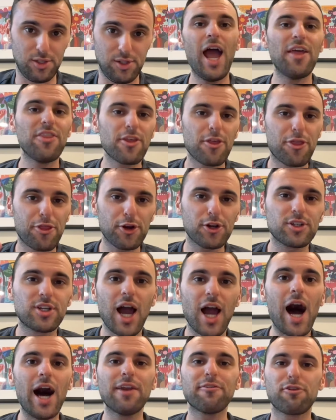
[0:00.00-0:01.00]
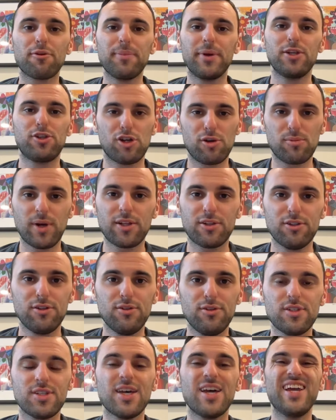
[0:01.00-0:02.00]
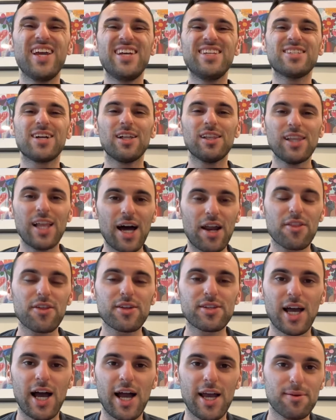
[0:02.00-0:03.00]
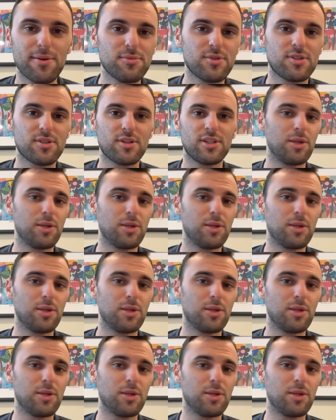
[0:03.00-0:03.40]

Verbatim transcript: And the third con for mid-term rentals is a lot of the times,